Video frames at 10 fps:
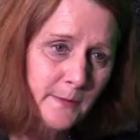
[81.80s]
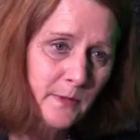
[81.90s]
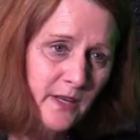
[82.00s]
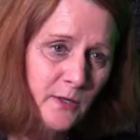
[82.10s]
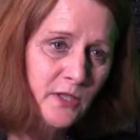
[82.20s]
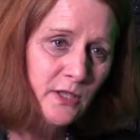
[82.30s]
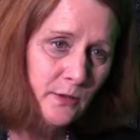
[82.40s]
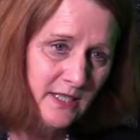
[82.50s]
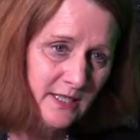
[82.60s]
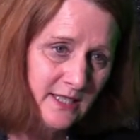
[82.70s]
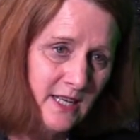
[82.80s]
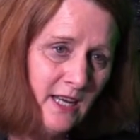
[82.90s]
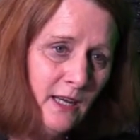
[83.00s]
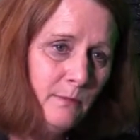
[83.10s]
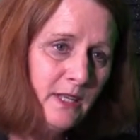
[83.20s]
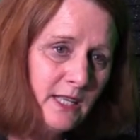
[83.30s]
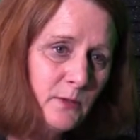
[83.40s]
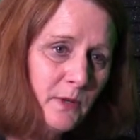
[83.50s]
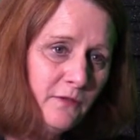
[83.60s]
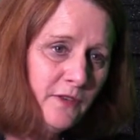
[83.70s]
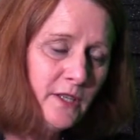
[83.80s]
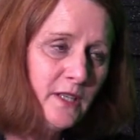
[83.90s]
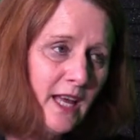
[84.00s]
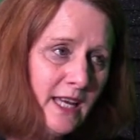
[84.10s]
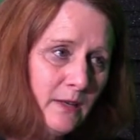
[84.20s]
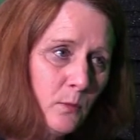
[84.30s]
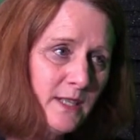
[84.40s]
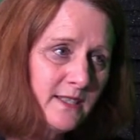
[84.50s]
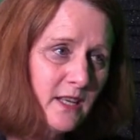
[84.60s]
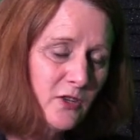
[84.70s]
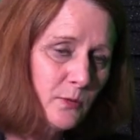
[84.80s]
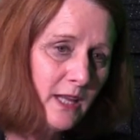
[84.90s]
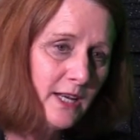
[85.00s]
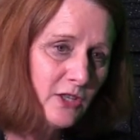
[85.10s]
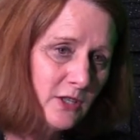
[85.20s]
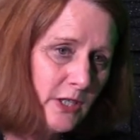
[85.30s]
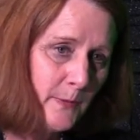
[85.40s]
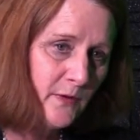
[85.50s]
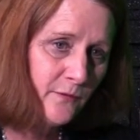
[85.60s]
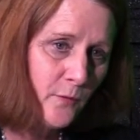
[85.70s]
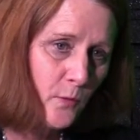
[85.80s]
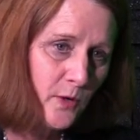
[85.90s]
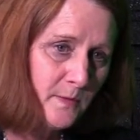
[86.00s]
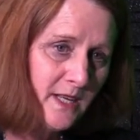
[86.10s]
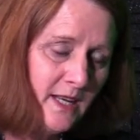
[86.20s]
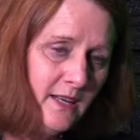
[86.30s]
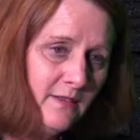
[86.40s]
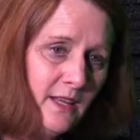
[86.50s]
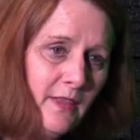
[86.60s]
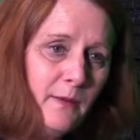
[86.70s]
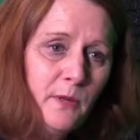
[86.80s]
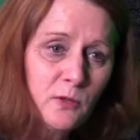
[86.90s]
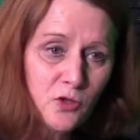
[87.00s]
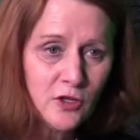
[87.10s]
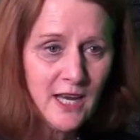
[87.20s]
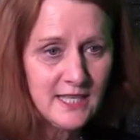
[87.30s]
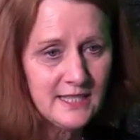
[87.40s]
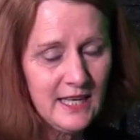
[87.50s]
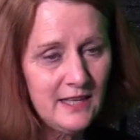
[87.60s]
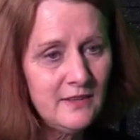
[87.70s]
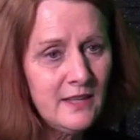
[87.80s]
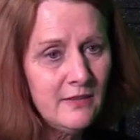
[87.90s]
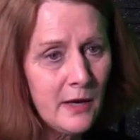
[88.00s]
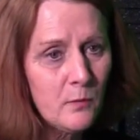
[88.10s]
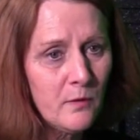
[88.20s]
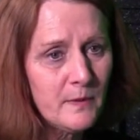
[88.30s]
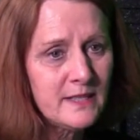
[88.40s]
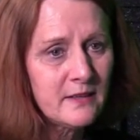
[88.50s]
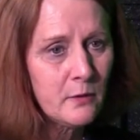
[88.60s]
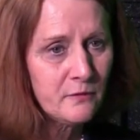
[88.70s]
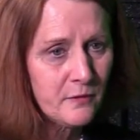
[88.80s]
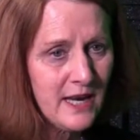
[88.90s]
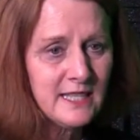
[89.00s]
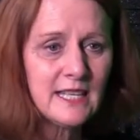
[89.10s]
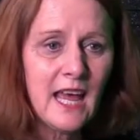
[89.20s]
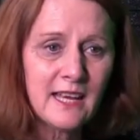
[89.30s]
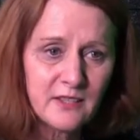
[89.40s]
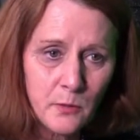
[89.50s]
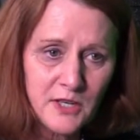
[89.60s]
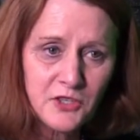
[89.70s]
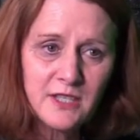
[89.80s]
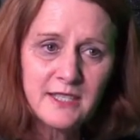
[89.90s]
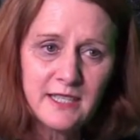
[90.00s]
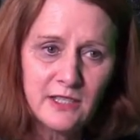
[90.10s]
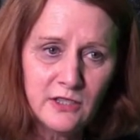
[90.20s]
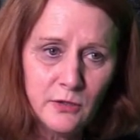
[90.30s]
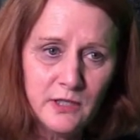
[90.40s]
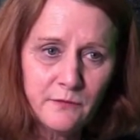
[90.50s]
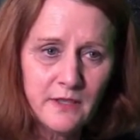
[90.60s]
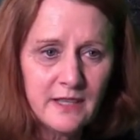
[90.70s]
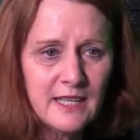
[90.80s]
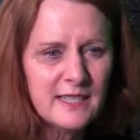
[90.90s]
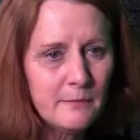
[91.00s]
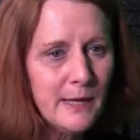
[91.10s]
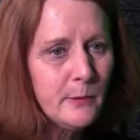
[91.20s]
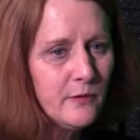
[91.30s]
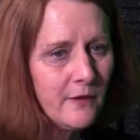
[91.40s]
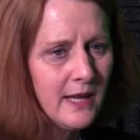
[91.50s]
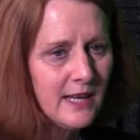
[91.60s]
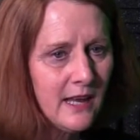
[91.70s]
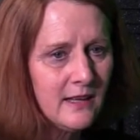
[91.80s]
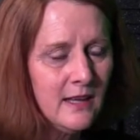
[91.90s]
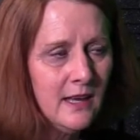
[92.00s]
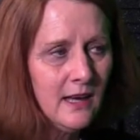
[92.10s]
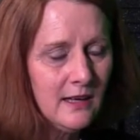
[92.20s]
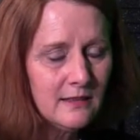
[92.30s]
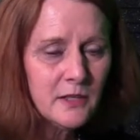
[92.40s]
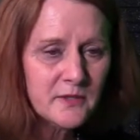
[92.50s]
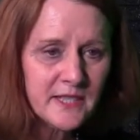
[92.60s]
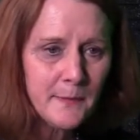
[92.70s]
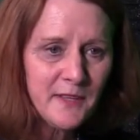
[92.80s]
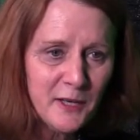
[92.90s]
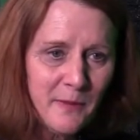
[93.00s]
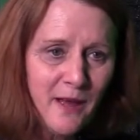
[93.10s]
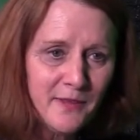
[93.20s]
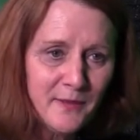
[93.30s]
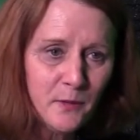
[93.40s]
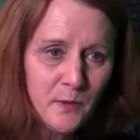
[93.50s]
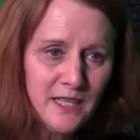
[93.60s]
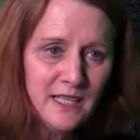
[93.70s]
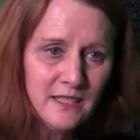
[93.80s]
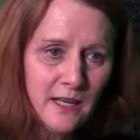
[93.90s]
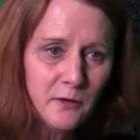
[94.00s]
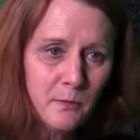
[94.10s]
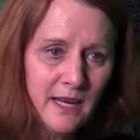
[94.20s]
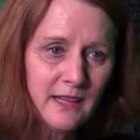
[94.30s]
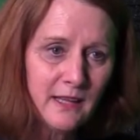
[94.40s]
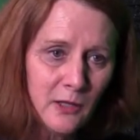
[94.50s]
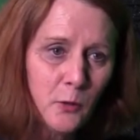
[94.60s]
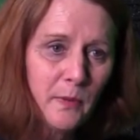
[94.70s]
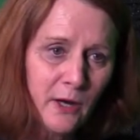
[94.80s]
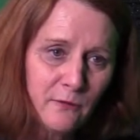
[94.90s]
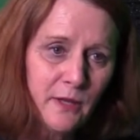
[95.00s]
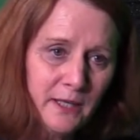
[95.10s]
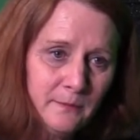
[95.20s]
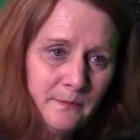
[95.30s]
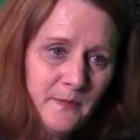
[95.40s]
with our students because we feel like once those relationships are formed, then they build trust, and then they won't be so afraid to ask questions and to do different things. And maybe we'll find out little something about them that we need to know to make it a little better for them. So.